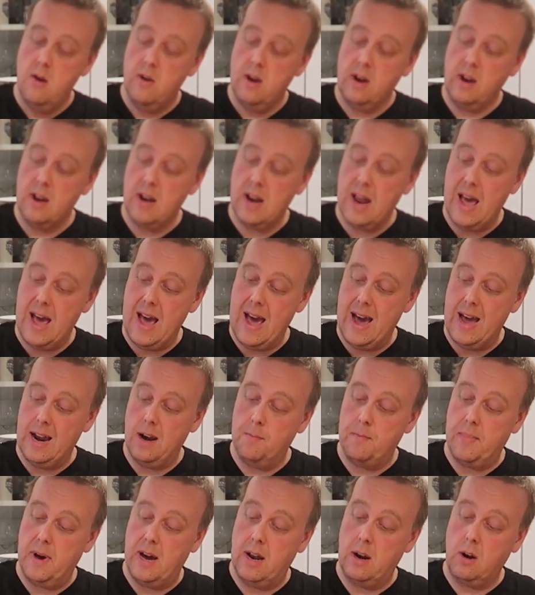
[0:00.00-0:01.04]
we're gonna add
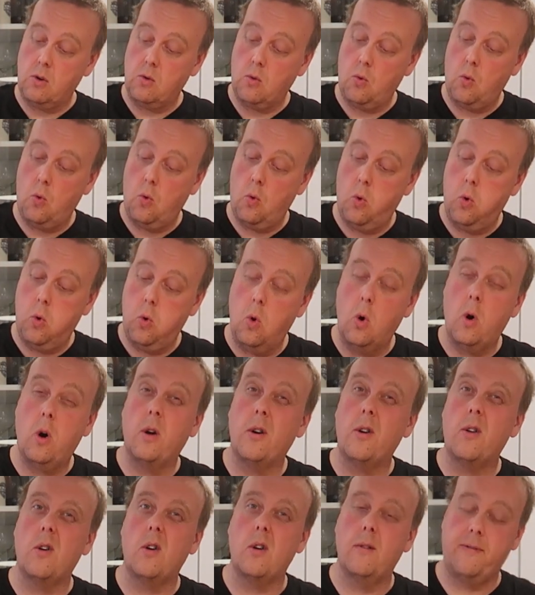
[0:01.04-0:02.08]
about a
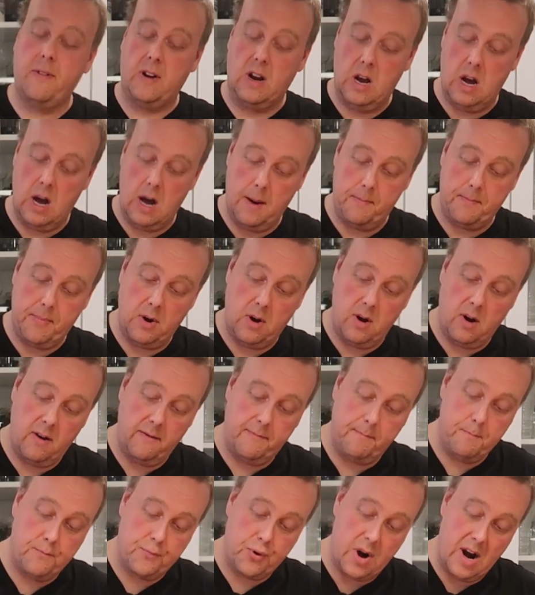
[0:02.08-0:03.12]
quarter of cup
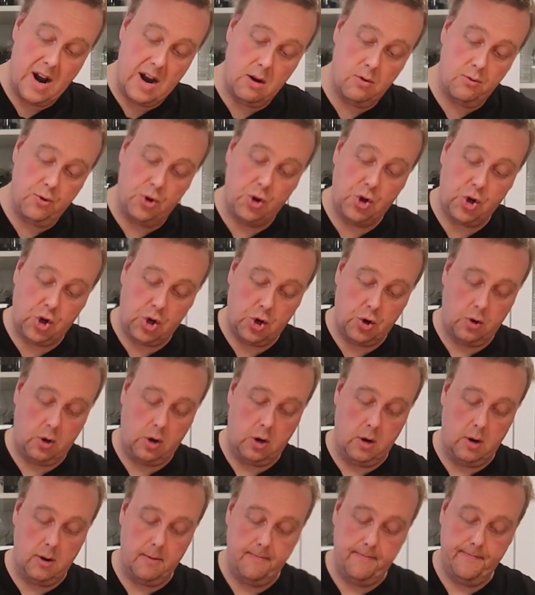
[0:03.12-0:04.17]
of brown
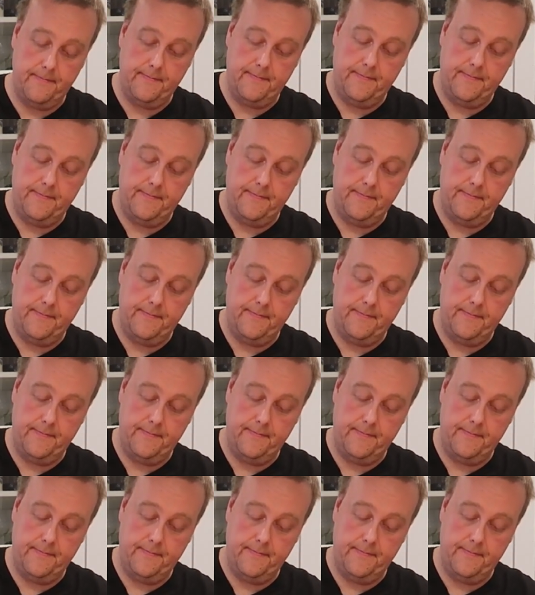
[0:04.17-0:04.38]
sugar.